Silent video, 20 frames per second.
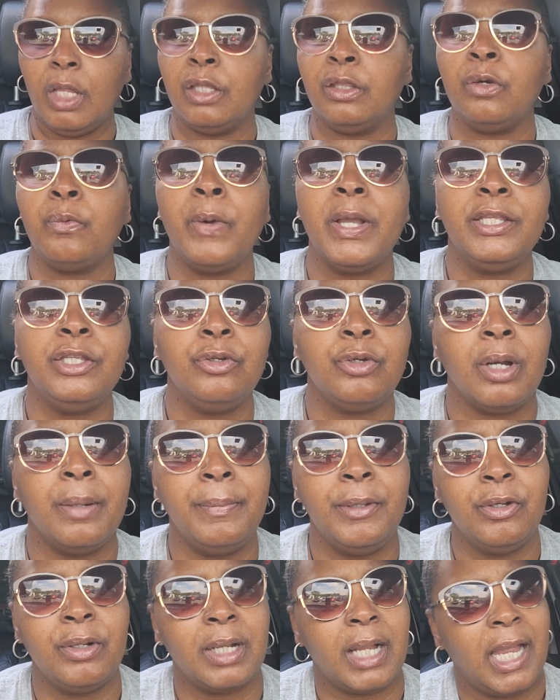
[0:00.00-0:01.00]
the way you
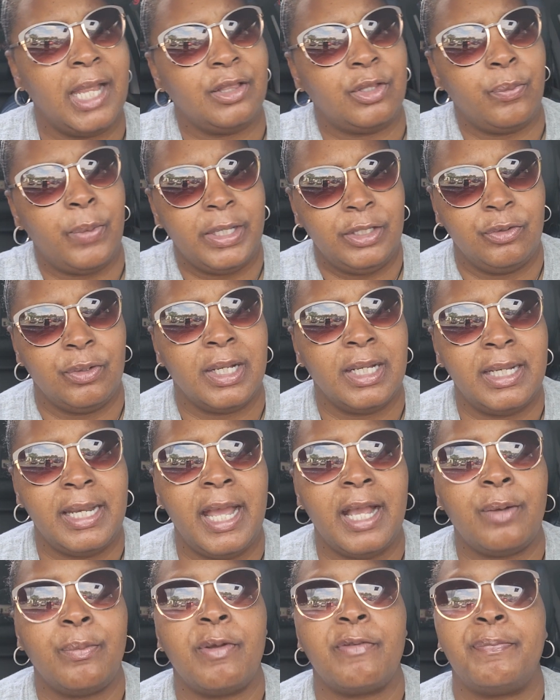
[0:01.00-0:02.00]
communicate, the way you
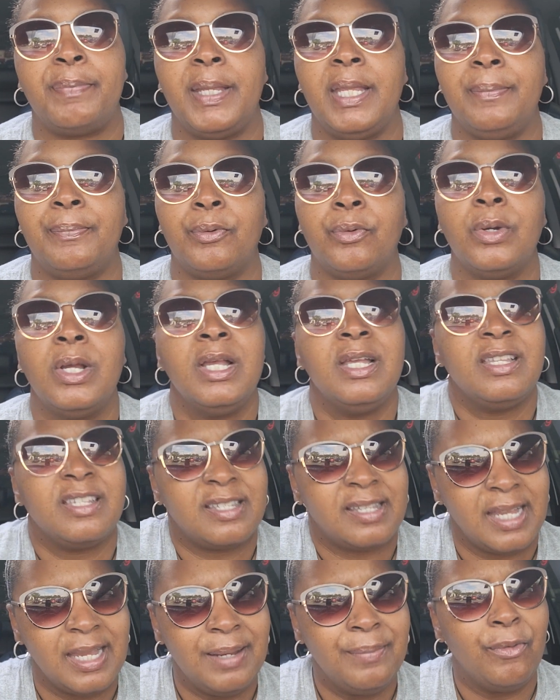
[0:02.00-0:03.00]
connect with people
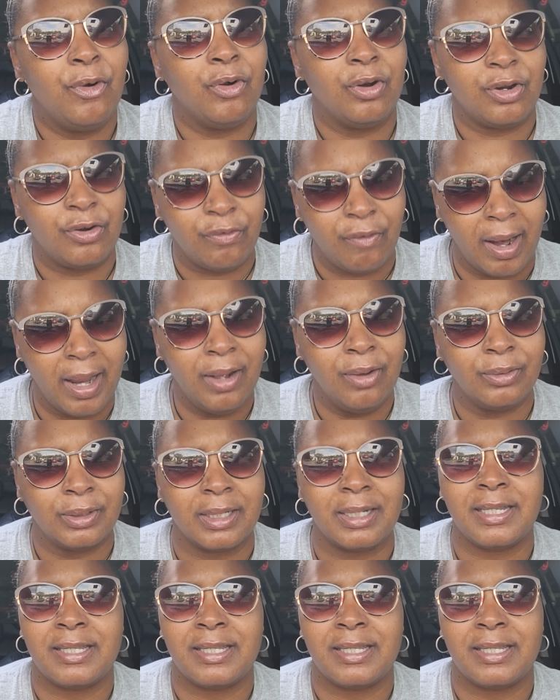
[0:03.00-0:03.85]
seem more grounded.